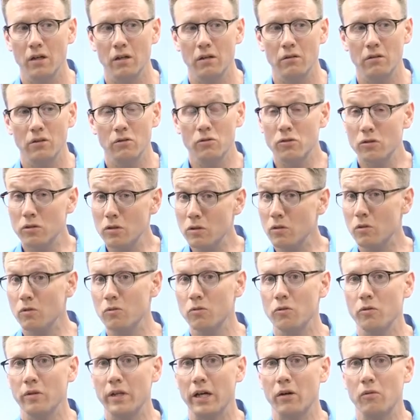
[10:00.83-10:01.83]
you still don't
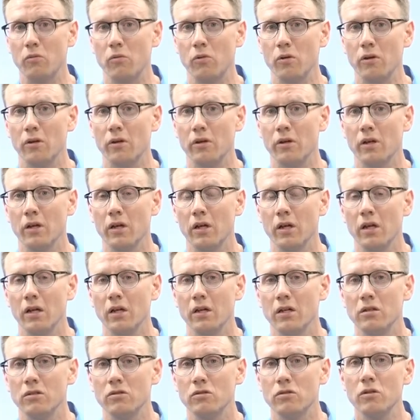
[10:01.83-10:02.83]
know that word.
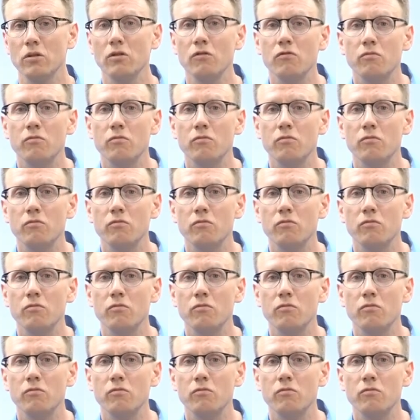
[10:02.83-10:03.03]
So you've